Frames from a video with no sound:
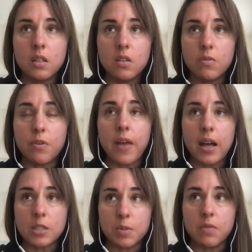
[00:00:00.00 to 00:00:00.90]
for
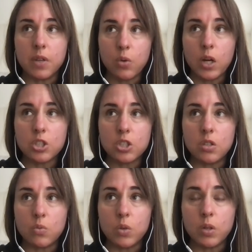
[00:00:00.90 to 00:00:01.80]
that specific
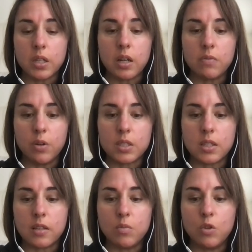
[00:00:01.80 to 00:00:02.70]
question, we really are focused
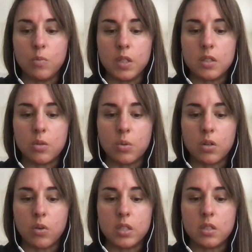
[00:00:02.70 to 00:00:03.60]
on the movement. So we're
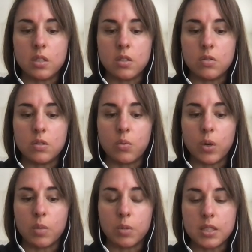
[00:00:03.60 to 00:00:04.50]
going to use the
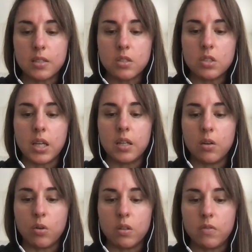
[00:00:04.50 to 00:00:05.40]
wearable sensor data
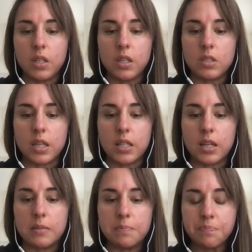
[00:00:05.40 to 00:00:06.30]
or the video
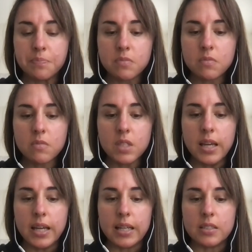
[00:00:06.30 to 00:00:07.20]
data
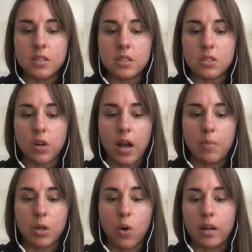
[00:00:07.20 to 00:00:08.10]
and
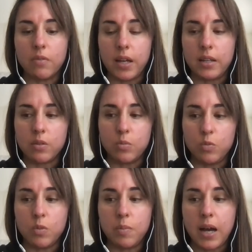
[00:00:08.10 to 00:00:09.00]
describe and quantify different
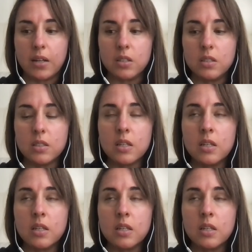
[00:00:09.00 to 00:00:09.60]
movement patterns.